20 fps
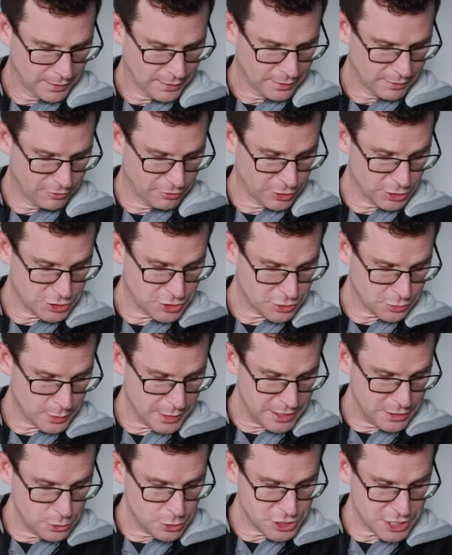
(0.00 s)
Verse
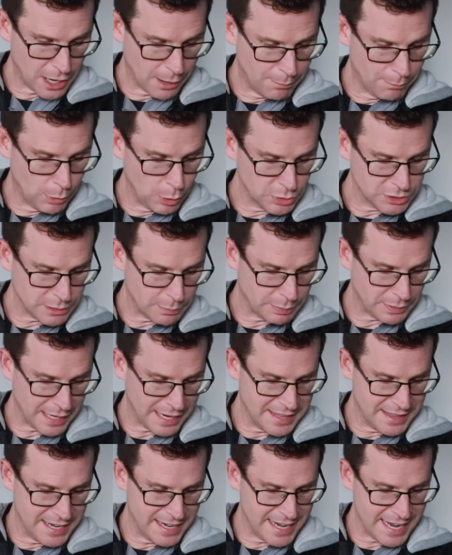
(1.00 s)
3 You shall
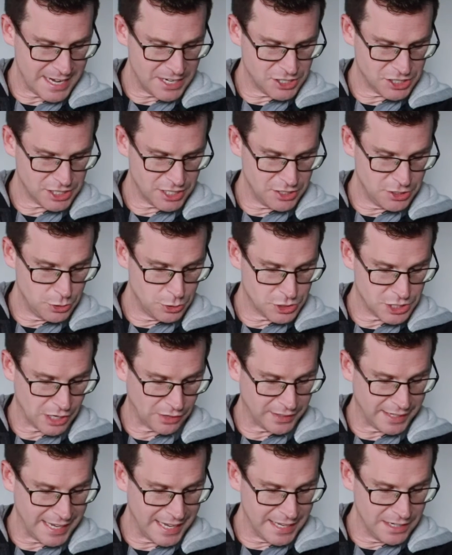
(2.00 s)
multiply the nation, you
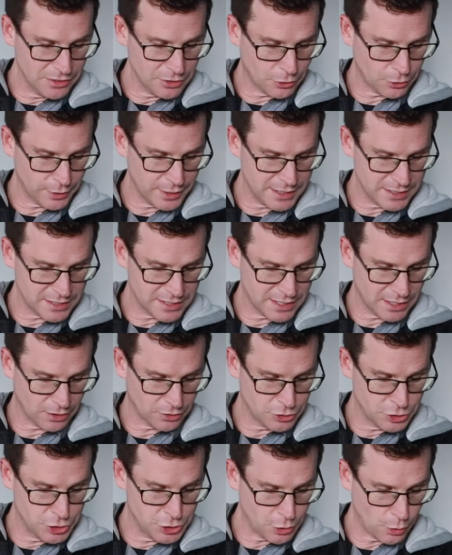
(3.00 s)
shall increase
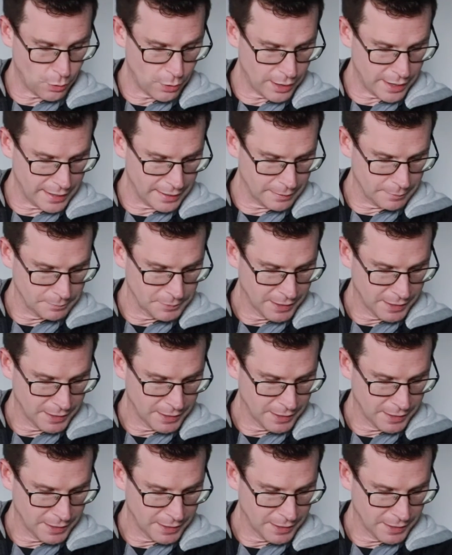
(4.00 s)
their joy,